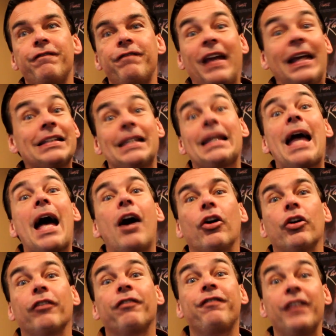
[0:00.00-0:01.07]
phasing
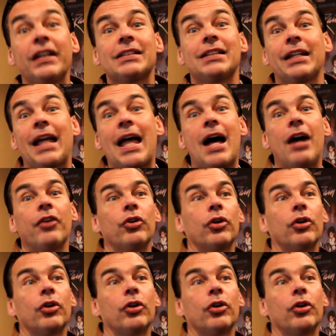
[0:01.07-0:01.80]
out or fizzling out